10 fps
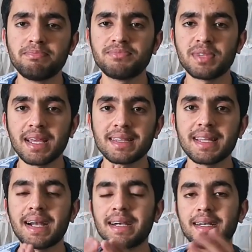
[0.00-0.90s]
thing
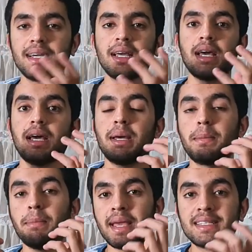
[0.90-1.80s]
that
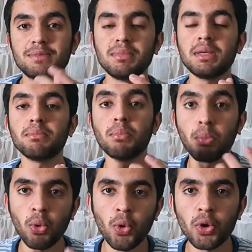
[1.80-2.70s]
makes me
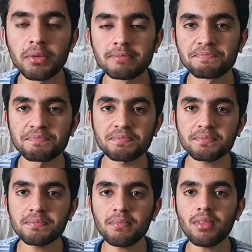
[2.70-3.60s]
more
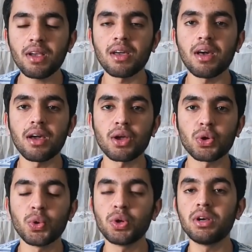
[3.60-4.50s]

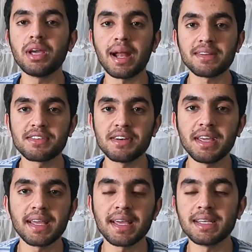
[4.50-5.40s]
good at
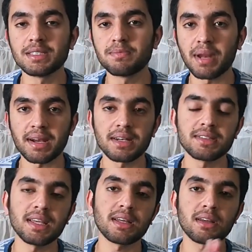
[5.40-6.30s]
studying is
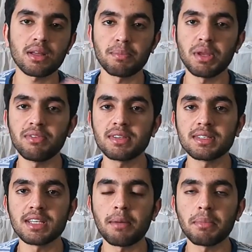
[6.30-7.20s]
practicing previous
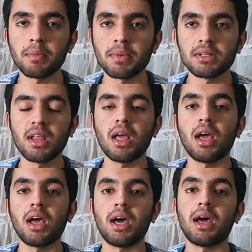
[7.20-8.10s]
exam paper.
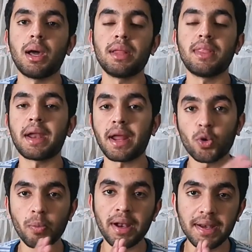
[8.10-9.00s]
The
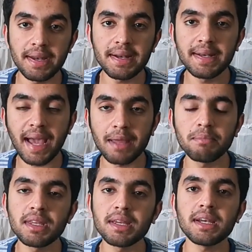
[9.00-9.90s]
recommended time
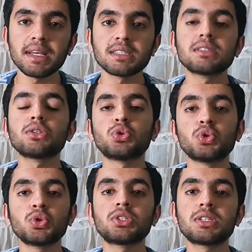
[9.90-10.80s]
period is you
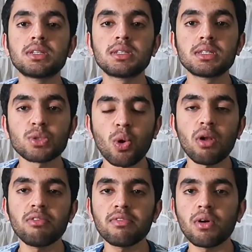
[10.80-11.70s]
should
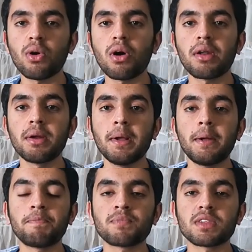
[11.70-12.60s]
solve or
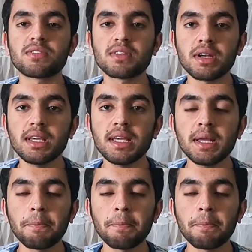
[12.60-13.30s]
study